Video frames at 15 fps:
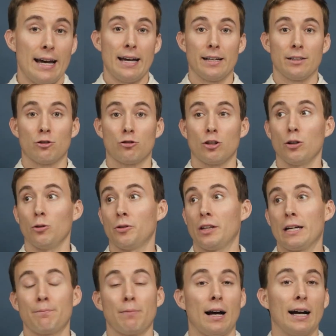And so
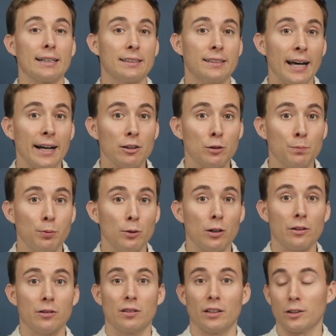they buy
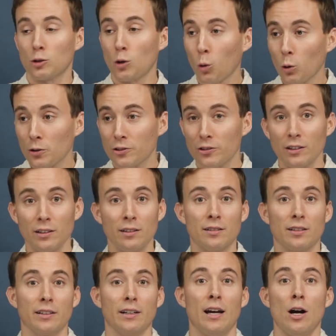textbooks and
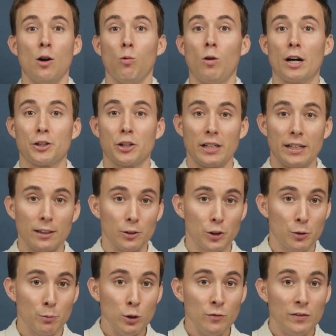courses and watch
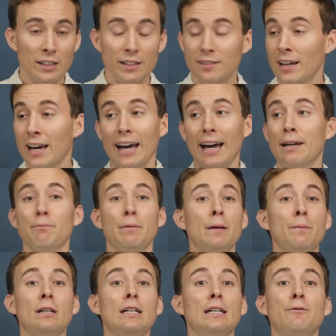English movies and
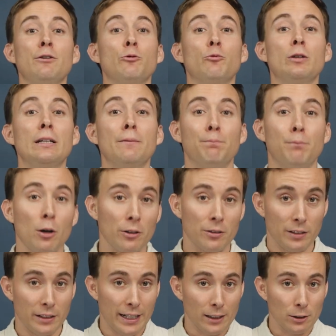maybe even read
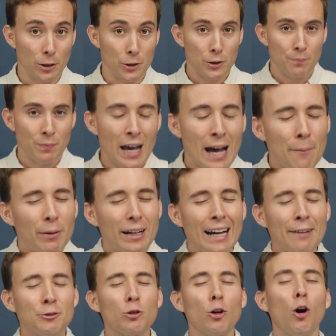books in English. But
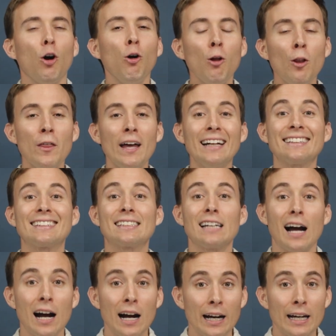after all that
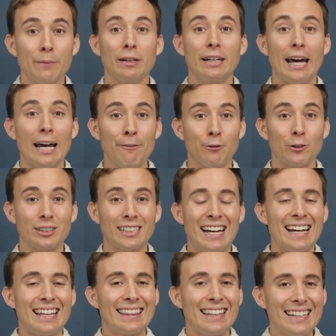time and effort,
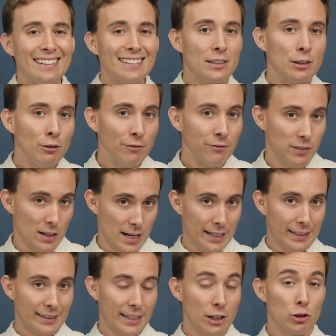they still
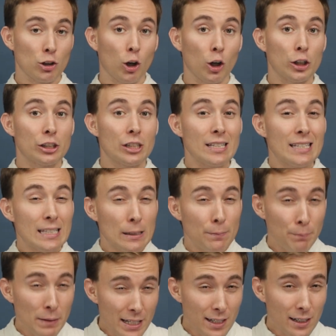find that it's hard to
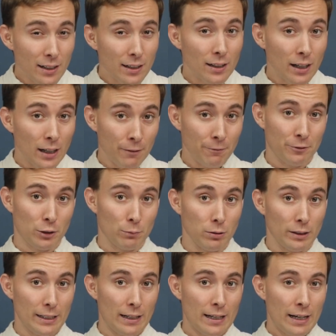speak
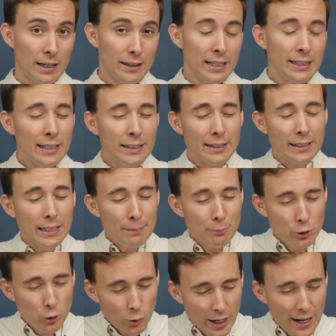comfortably. They need to keep
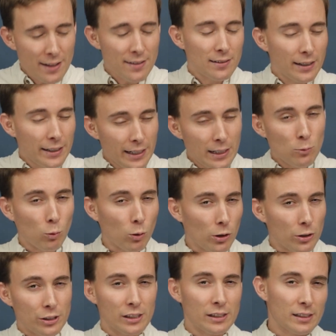translating
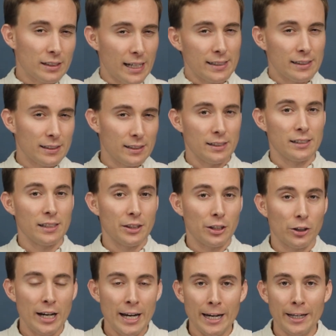words and sentences in
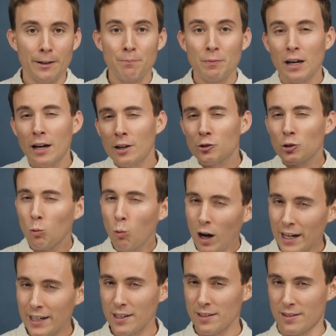their head. So
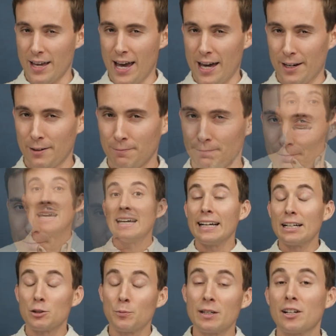why is that?
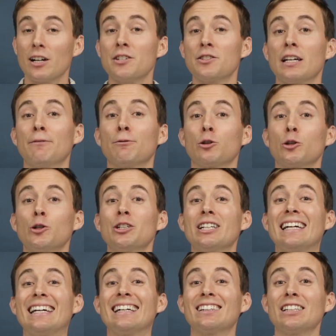It's because they've learned
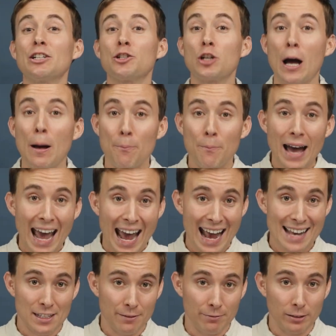English
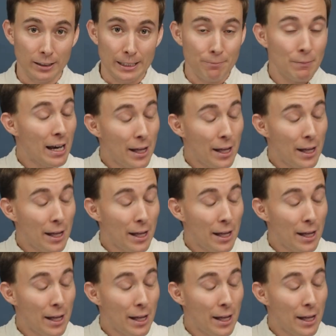passively.